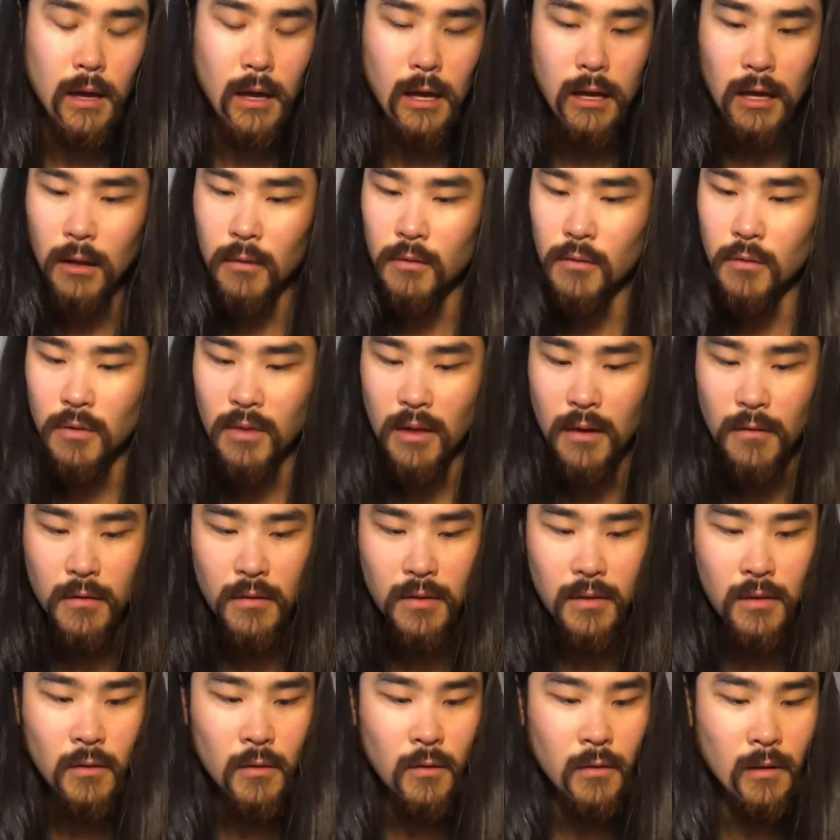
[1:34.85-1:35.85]
It comes with
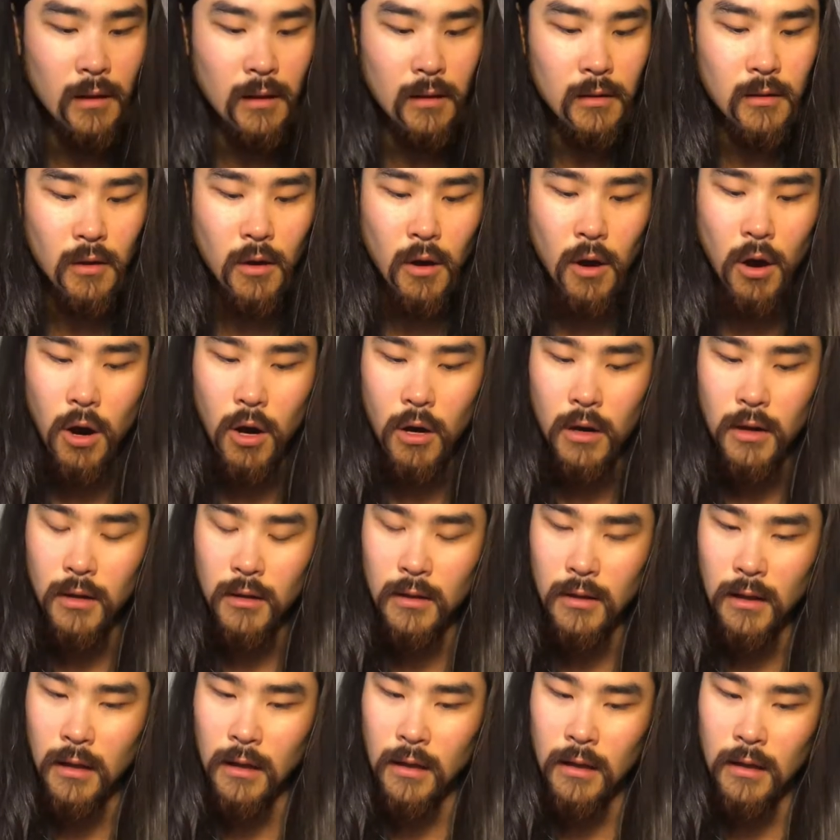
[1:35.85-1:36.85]
everything you need. The
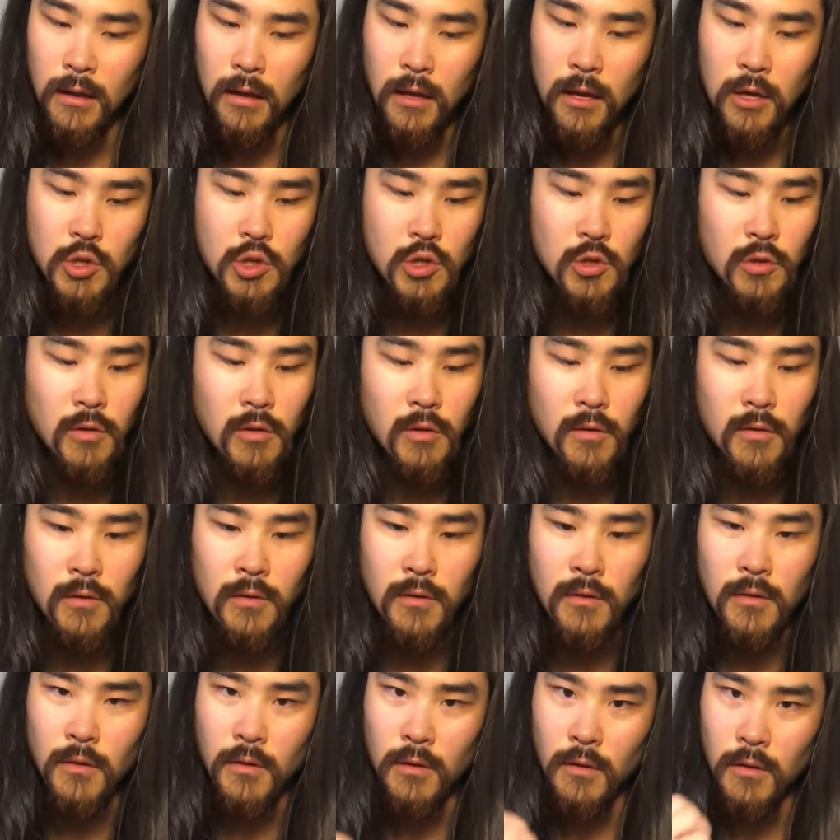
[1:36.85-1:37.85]
Carta, they
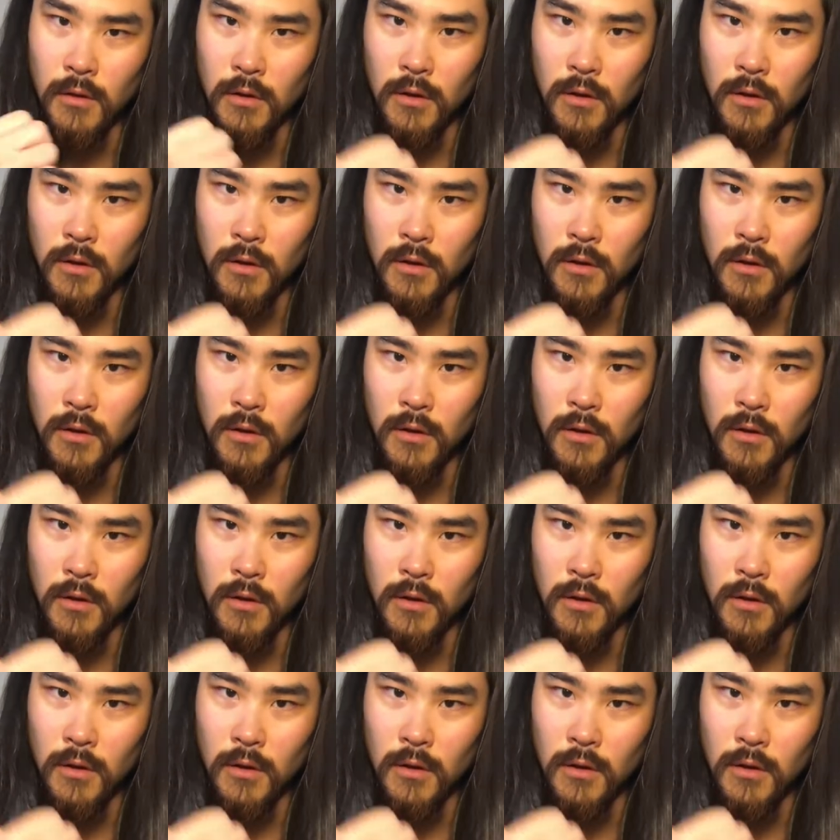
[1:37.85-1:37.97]
introduce